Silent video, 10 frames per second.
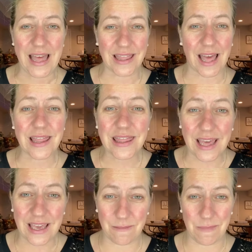that
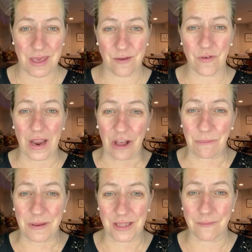thank me for
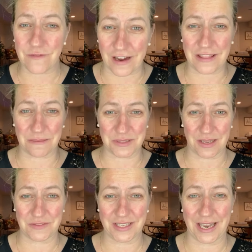helping them find
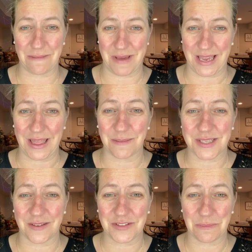themselves again and making
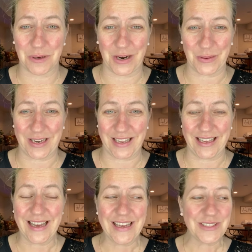themselves a priority.
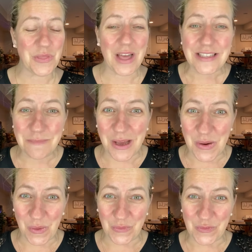So that's my
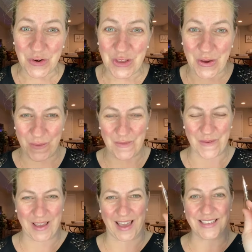goal for you,
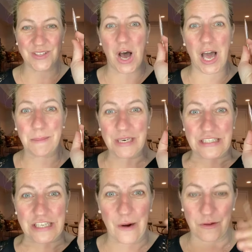okay? So I'm gonna
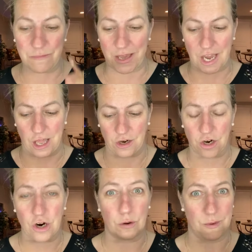start with my color
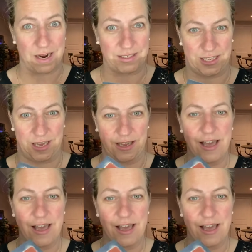correcting.